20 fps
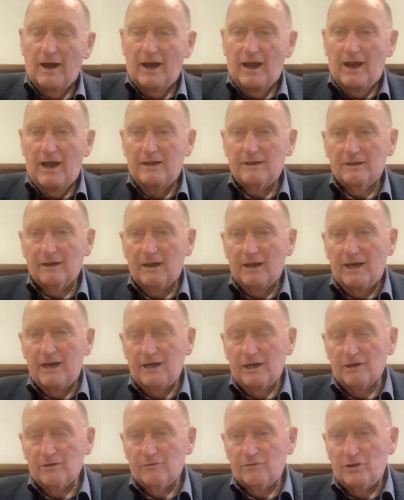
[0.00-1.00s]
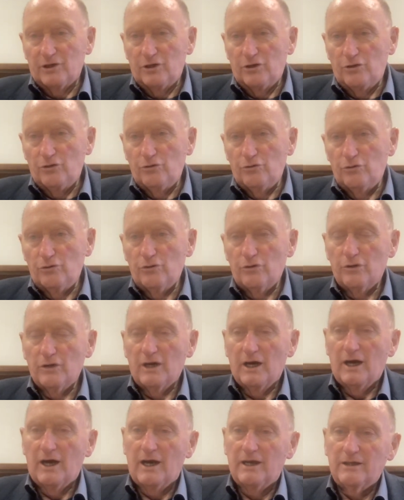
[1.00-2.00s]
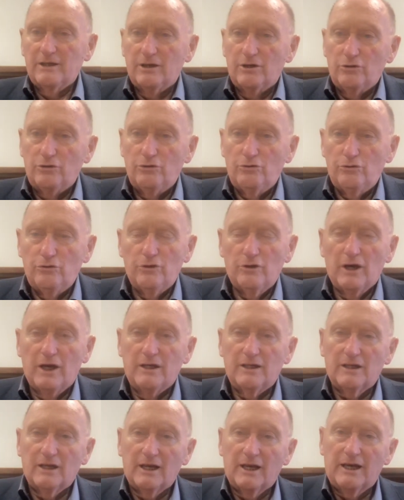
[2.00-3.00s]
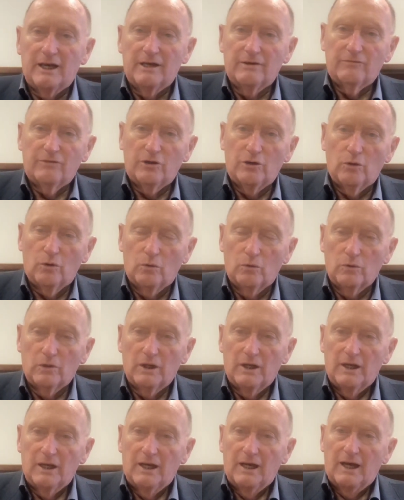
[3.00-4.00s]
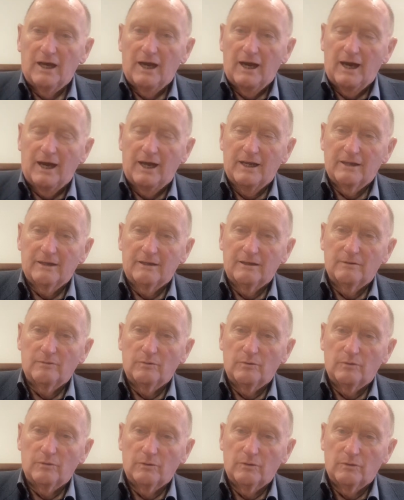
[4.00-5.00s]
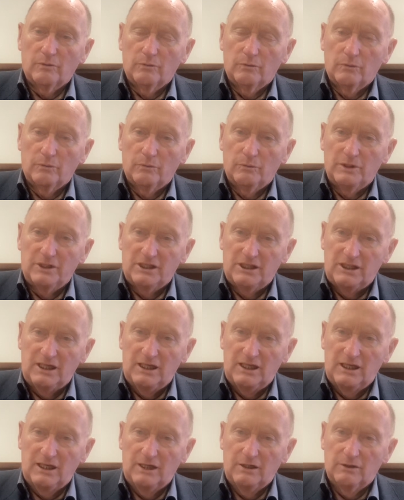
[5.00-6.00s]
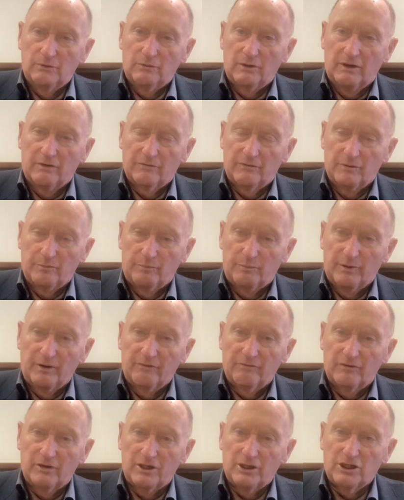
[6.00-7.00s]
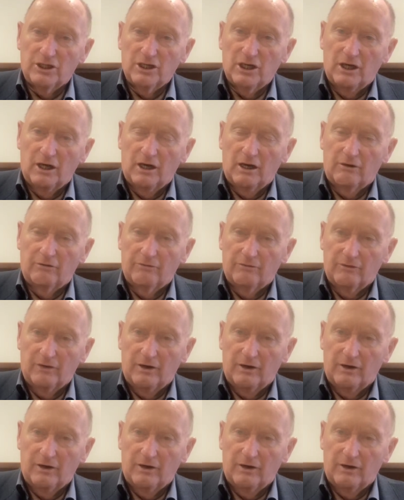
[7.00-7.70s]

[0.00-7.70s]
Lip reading: in the light of the new, and the new in the light of the old. And we see, we have the privilege of,